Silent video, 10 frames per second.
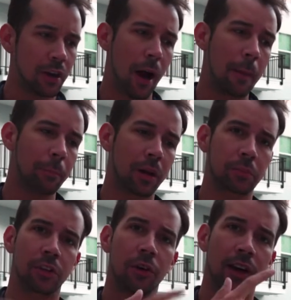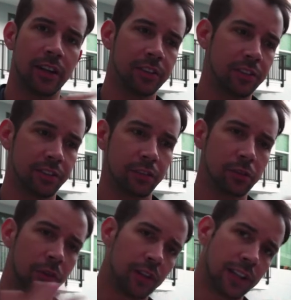Um, but I'm gonna go ahead and just
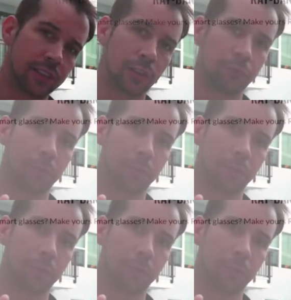include all that stuff